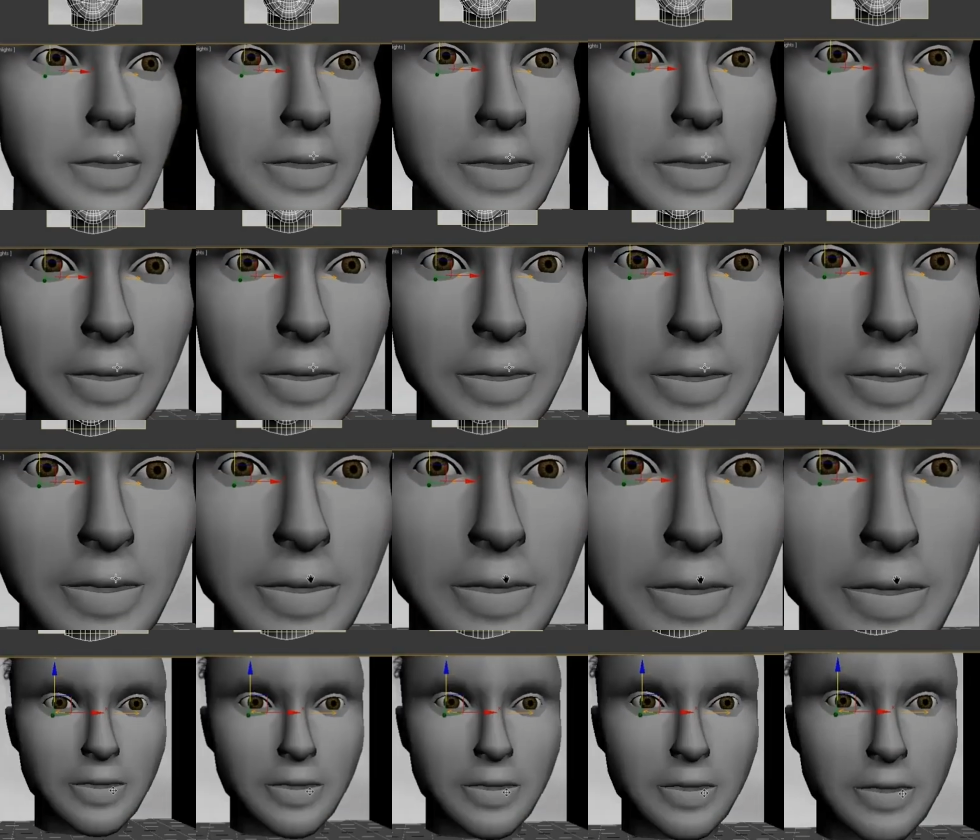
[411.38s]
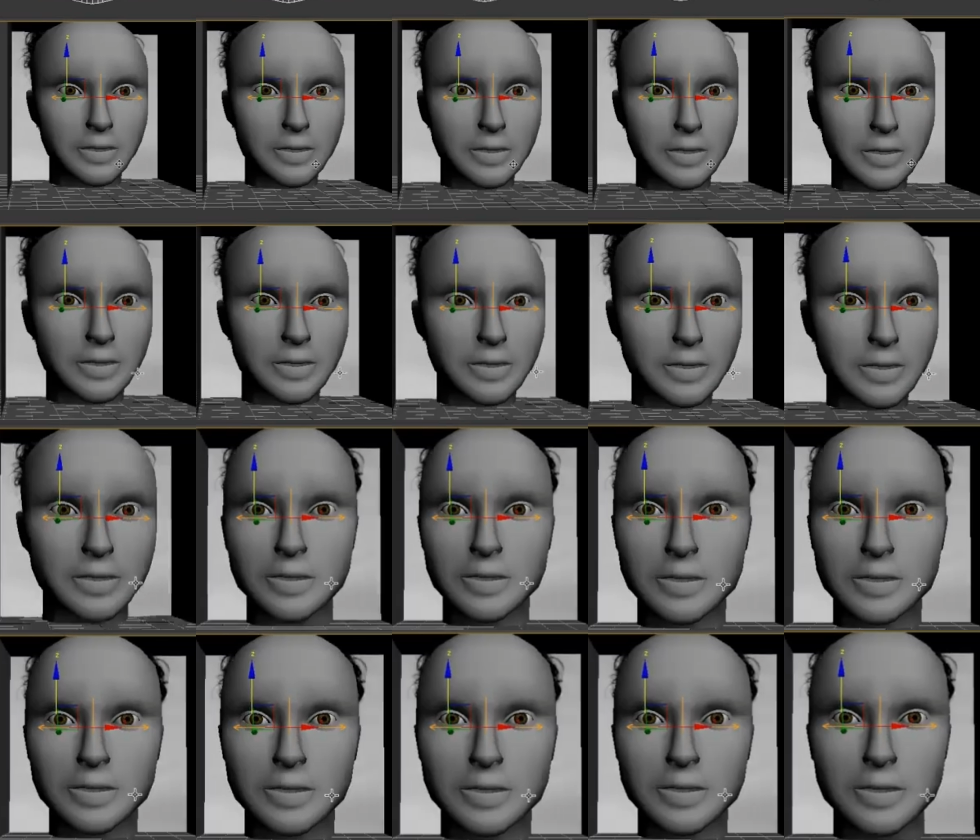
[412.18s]

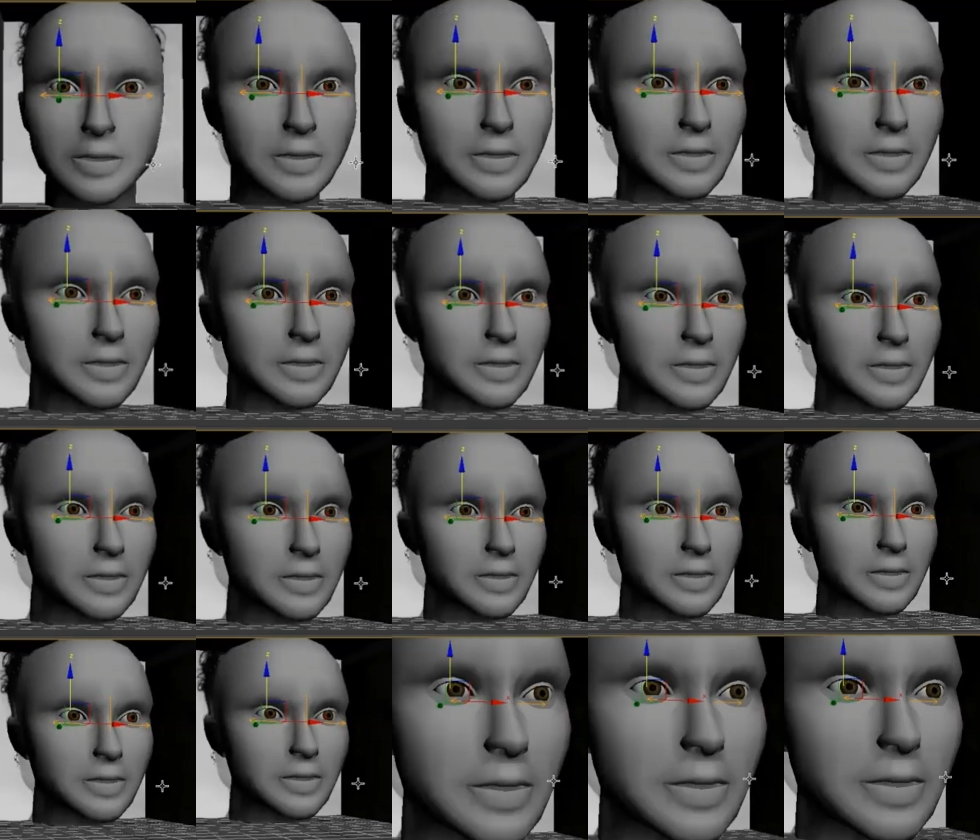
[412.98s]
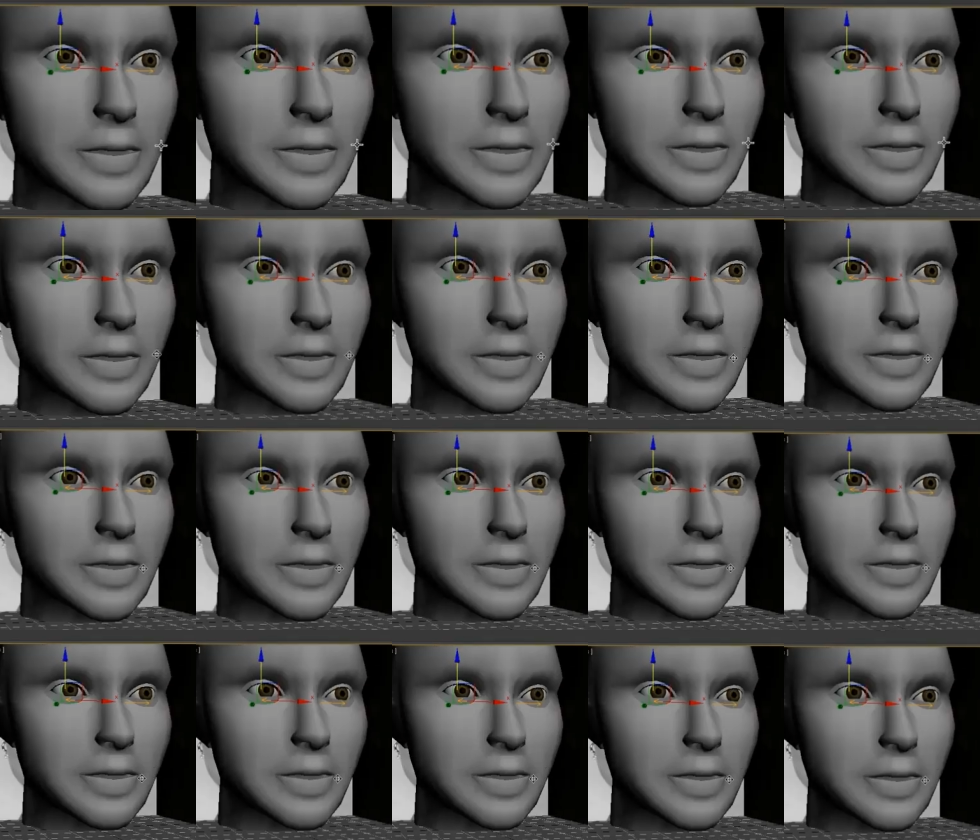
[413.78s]

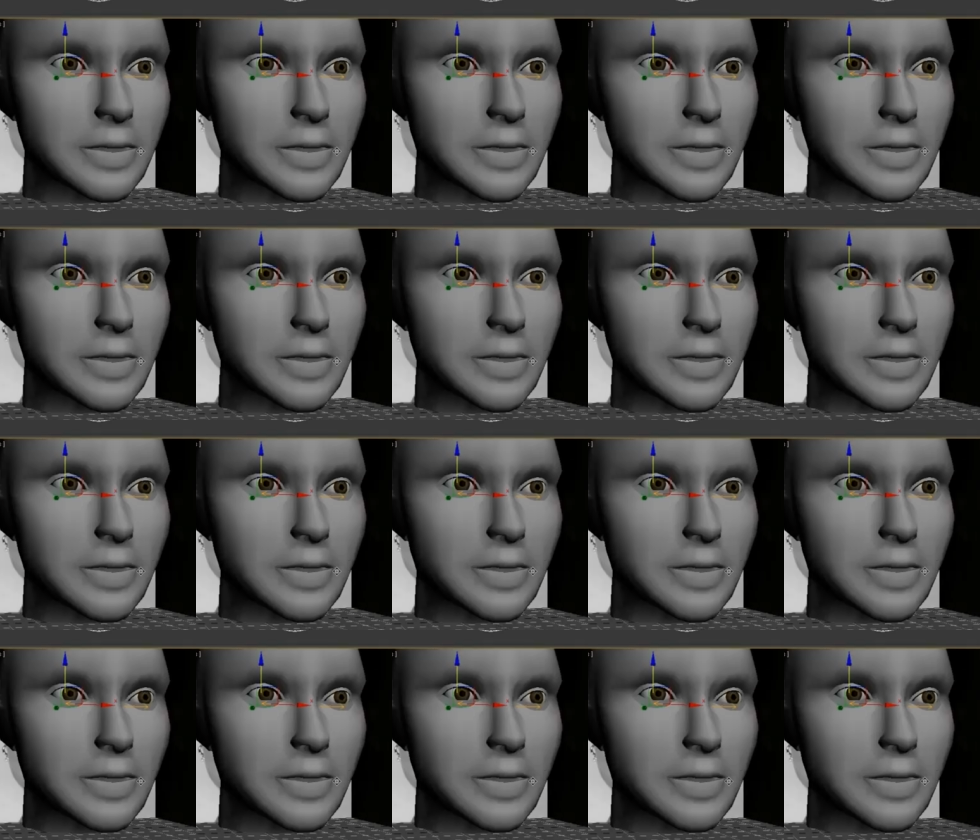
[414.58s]
(silence)